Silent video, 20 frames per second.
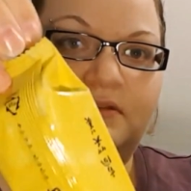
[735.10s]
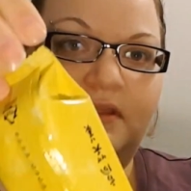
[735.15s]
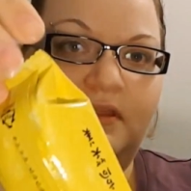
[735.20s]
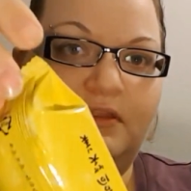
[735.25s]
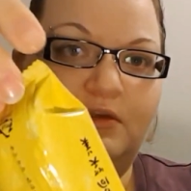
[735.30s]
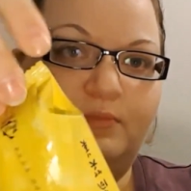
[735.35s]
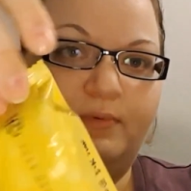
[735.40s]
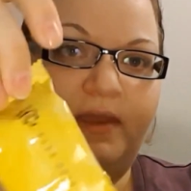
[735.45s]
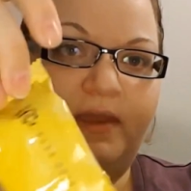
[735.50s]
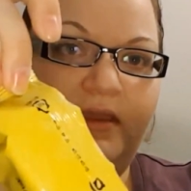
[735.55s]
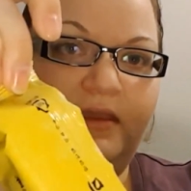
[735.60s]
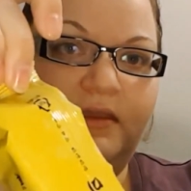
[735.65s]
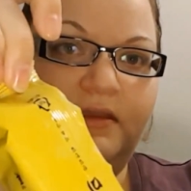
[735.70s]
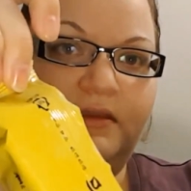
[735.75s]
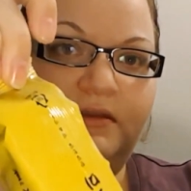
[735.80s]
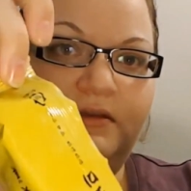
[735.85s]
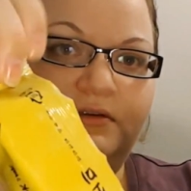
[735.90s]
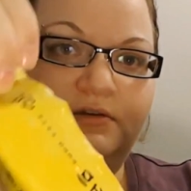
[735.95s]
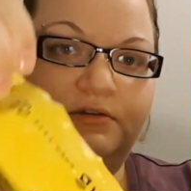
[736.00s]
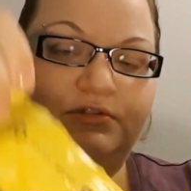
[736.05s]
yellow
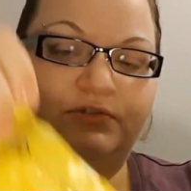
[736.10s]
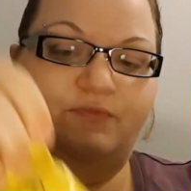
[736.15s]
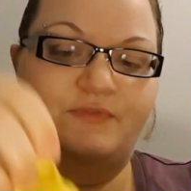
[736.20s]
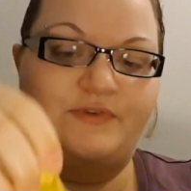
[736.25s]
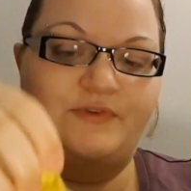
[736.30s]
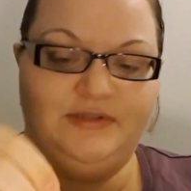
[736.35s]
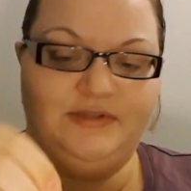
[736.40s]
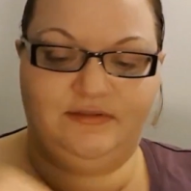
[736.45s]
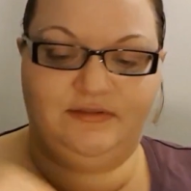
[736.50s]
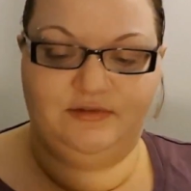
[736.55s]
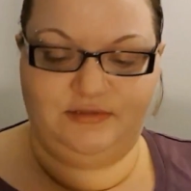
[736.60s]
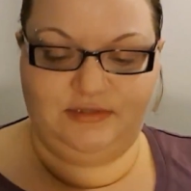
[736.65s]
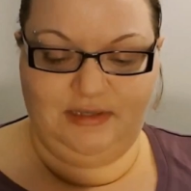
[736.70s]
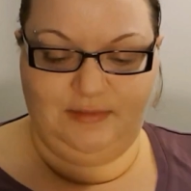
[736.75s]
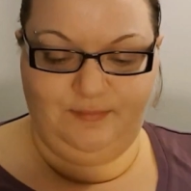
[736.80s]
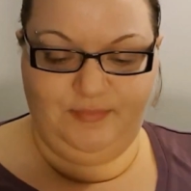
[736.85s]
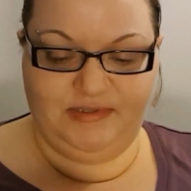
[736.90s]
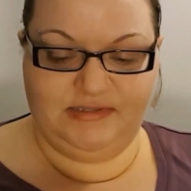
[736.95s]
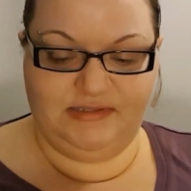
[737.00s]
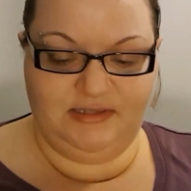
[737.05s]
package. Feels like there's
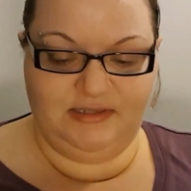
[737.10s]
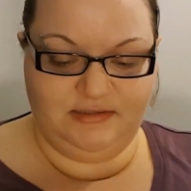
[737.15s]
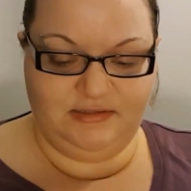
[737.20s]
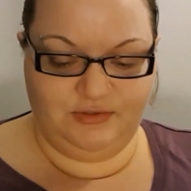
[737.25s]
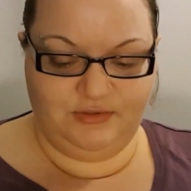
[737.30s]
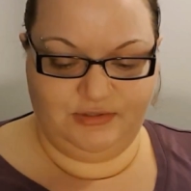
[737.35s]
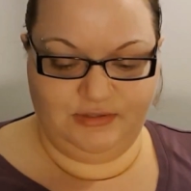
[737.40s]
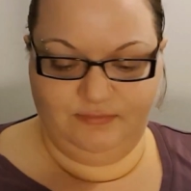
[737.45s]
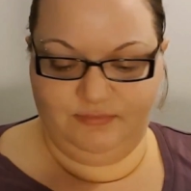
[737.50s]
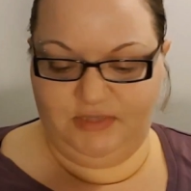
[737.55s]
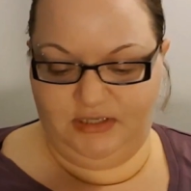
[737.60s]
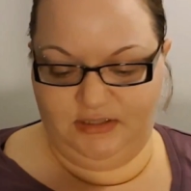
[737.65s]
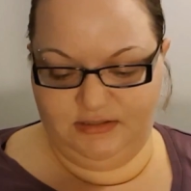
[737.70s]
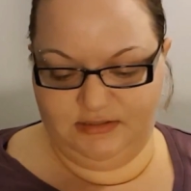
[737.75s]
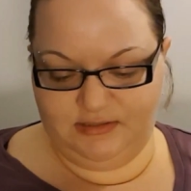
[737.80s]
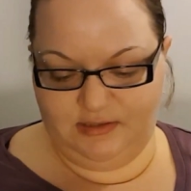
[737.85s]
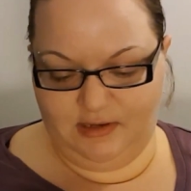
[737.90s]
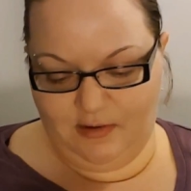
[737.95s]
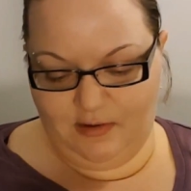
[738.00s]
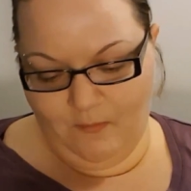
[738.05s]
like biscuits or something
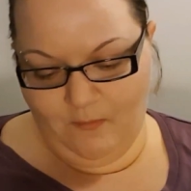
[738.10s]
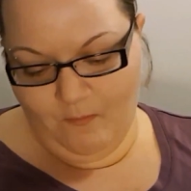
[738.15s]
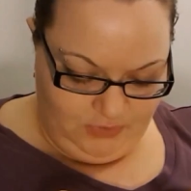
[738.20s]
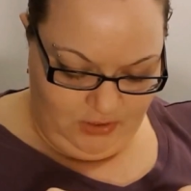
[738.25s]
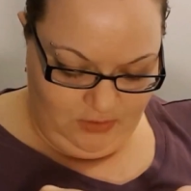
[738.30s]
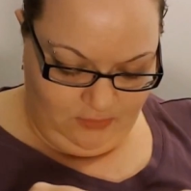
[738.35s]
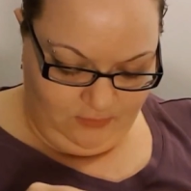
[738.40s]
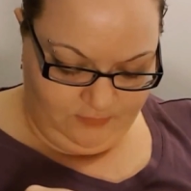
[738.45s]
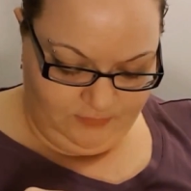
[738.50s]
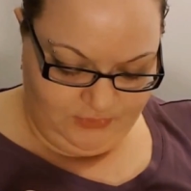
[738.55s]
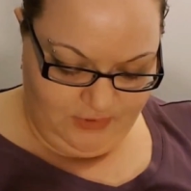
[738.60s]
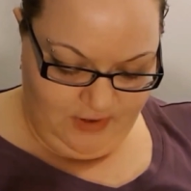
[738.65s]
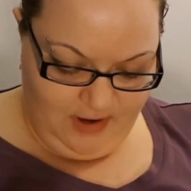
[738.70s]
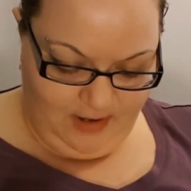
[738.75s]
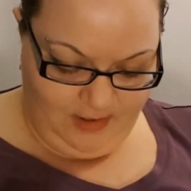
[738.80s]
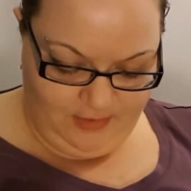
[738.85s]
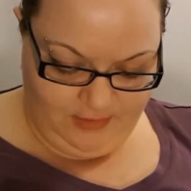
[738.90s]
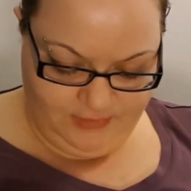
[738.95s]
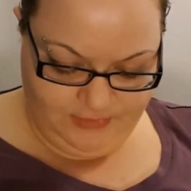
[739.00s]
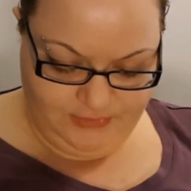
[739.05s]
inside. Oh, it's
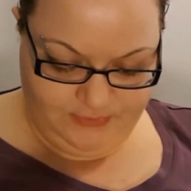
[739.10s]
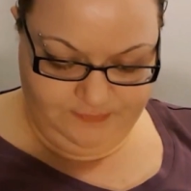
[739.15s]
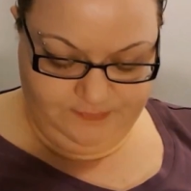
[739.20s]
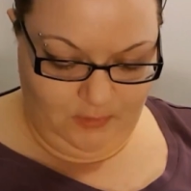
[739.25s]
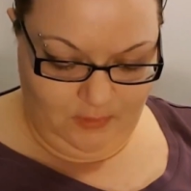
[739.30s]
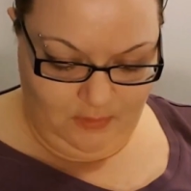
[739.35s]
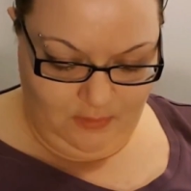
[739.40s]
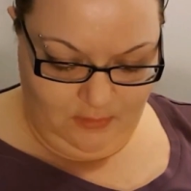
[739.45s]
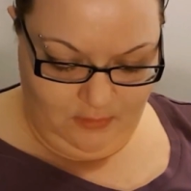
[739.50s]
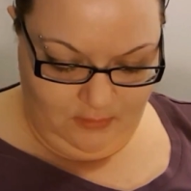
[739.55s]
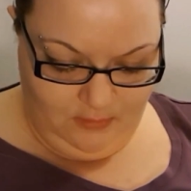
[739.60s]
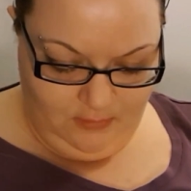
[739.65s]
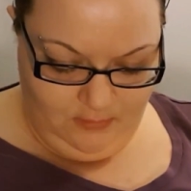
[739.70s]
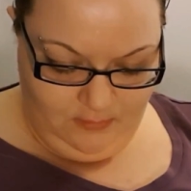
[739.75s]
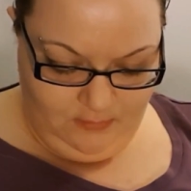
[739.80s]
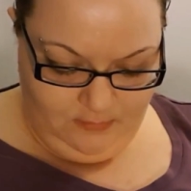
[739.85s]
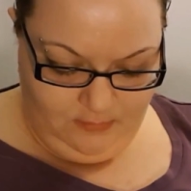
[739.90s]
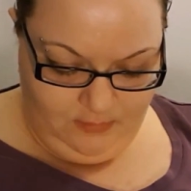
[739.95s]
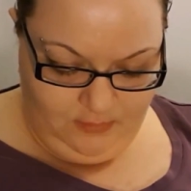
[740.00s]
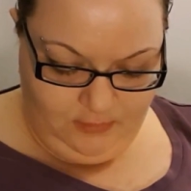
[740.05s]
crackers.
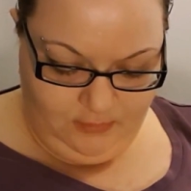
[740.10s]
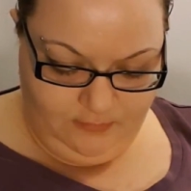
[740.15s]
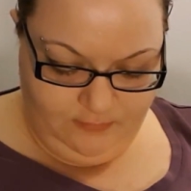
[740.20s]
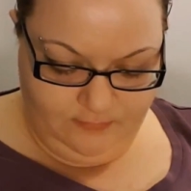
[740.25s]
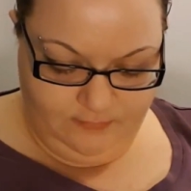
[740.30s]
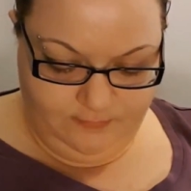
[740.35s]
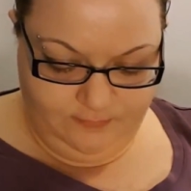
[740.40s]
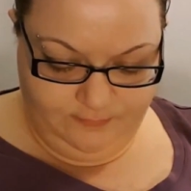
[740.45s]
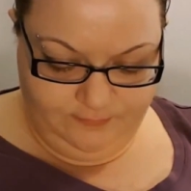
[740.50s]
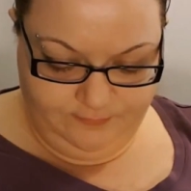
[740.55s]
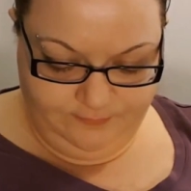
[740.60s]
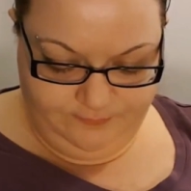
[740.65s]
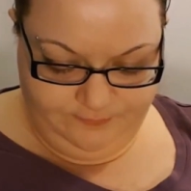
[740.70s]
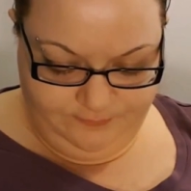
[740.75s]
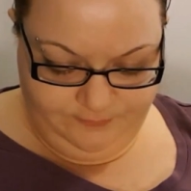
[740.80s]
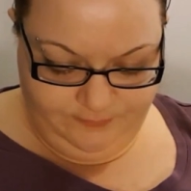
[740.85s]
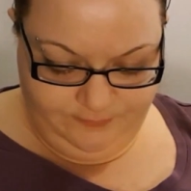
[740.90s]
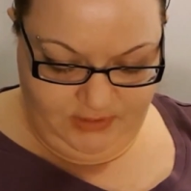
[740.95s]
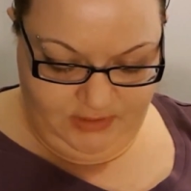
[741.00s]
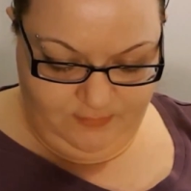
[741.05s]
Oh,
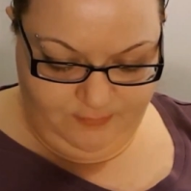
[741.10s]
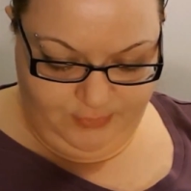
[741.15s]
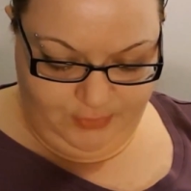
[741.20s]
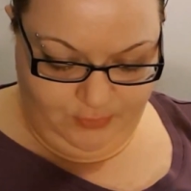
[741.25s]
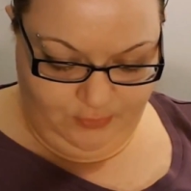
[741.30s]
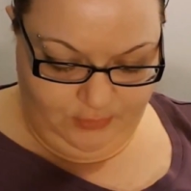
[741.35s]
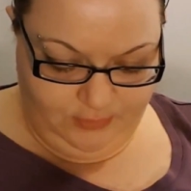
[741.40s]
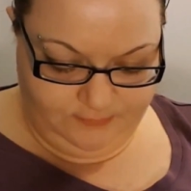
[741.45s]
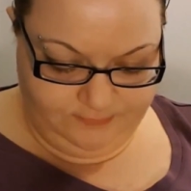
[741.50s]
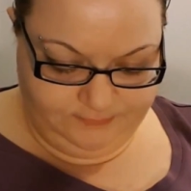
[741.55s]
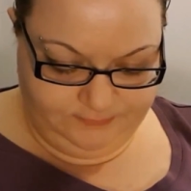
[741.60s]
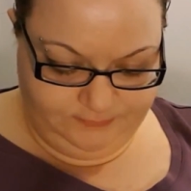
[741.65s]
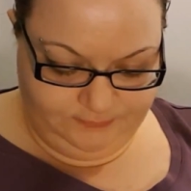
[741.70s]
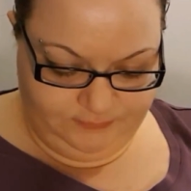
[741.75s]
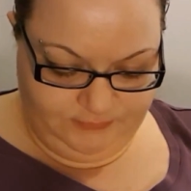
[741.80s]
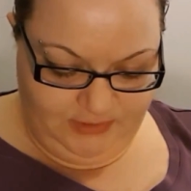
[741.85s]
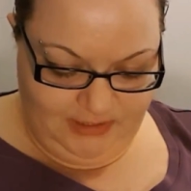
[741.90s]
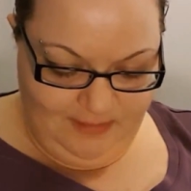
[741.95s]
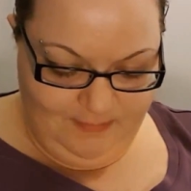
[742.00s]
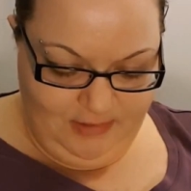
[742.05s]
and it broke.
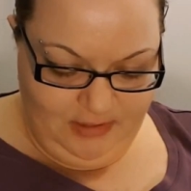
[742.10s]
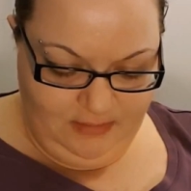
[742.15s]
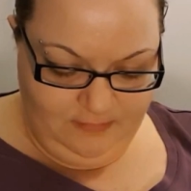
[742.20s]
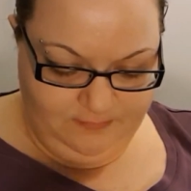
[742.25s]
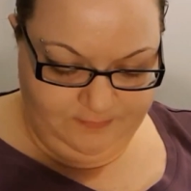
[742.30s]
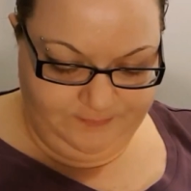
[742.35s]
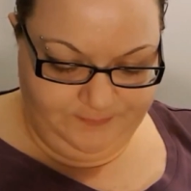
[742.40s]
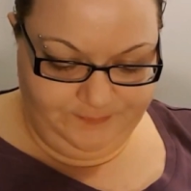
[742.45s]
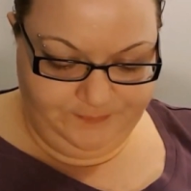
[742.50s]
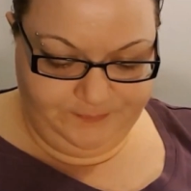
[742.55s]
Come on.